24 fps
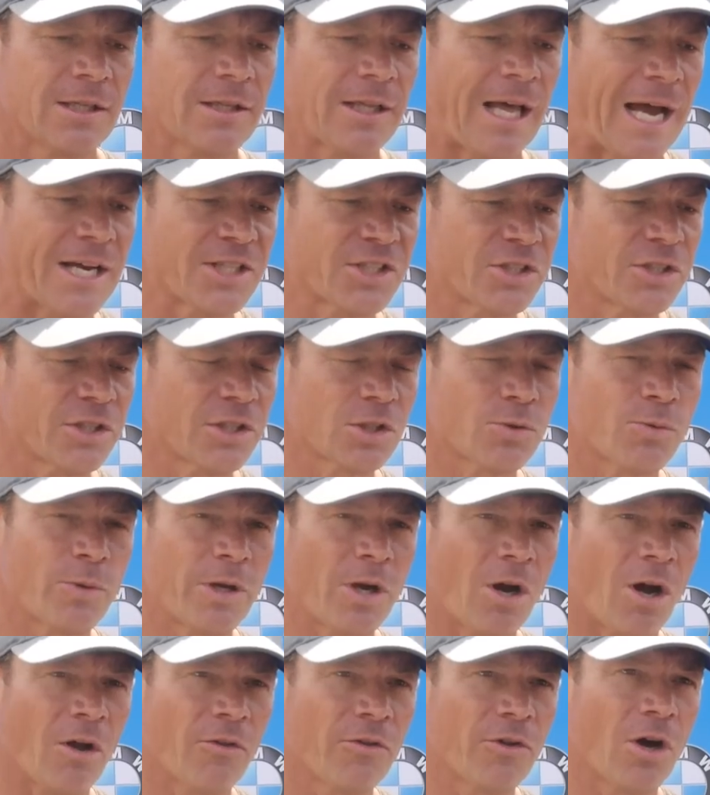Last year, as
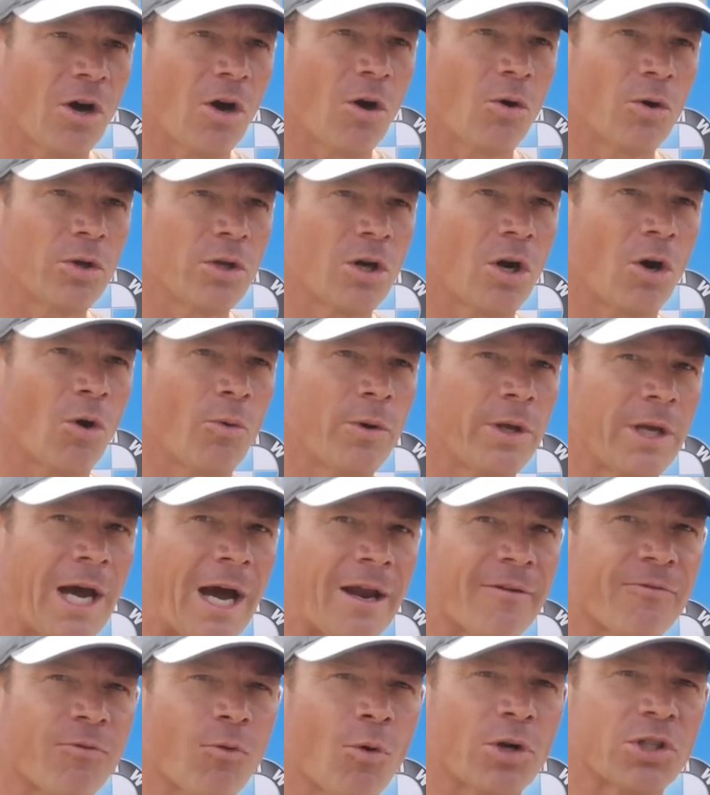we all know, you know, we
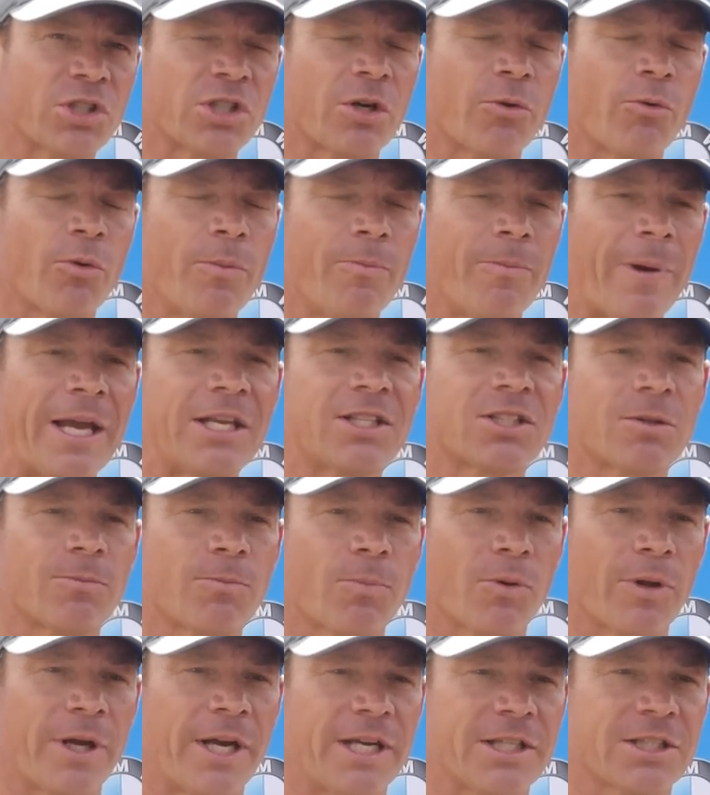got fortunate. We made some
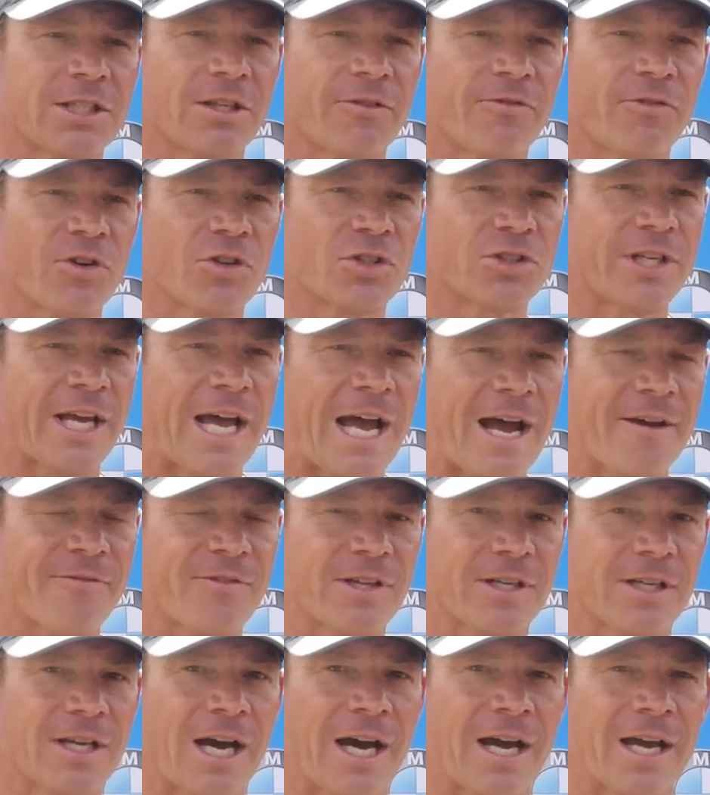plays in the first half
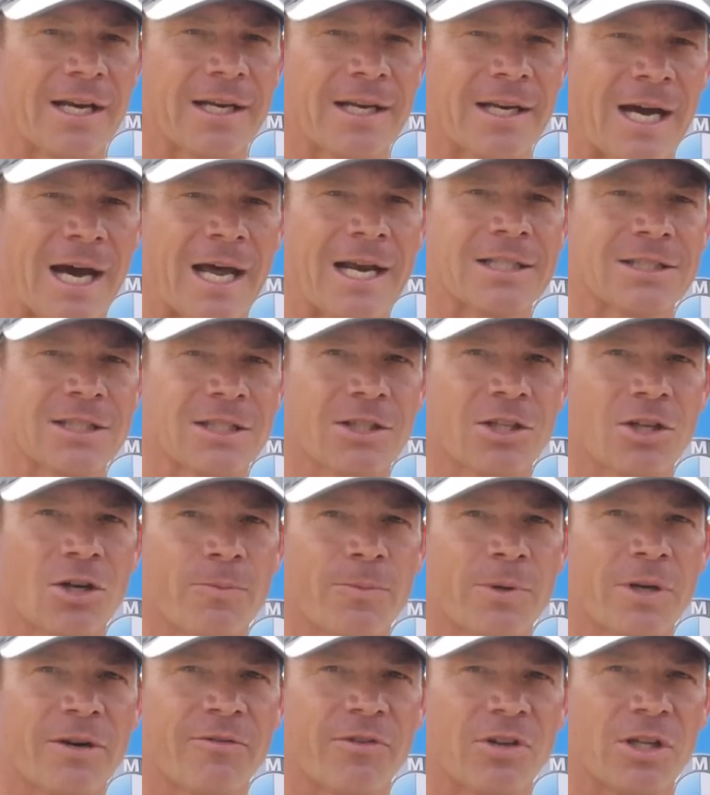that got us a little
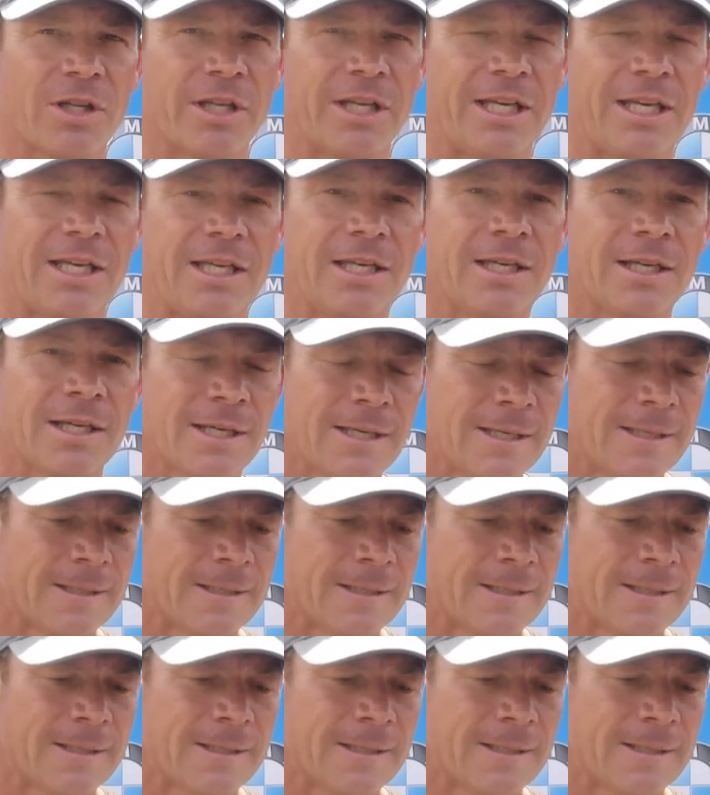bit of a lead.